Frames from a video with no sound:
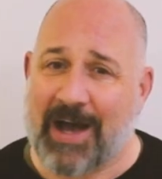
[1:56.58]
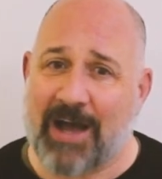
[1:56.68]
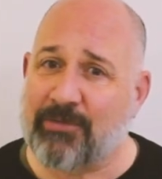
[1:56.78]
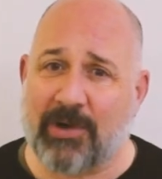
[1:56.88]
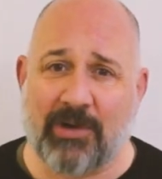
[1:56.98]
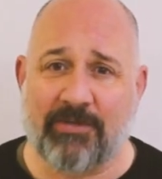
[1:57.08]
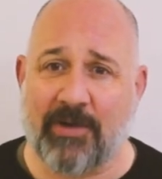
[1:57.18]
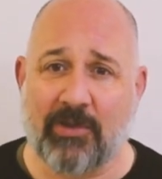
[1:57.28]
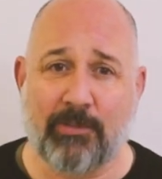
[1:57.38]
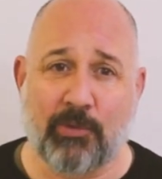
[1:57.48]
I've rarely
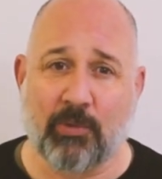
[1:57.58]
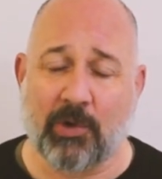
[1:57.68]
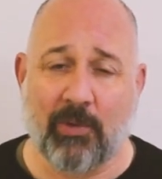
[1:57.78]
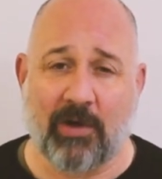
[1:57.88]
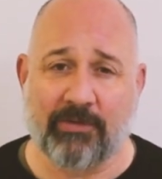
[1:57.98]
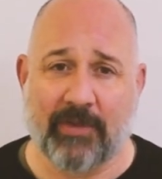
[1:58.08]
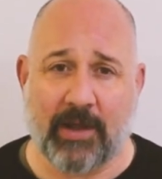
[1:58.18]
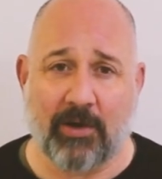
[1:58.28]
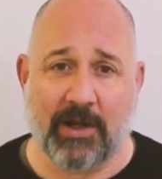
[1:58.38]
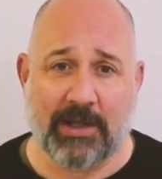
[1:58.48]
found them to work well for
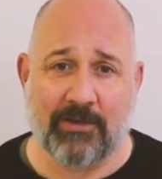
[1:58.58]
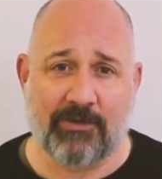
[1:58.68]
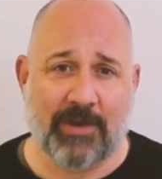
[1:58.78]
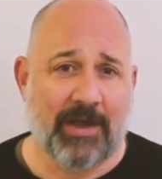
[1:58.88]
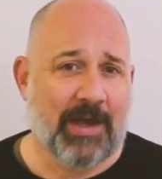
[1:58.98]
that audience.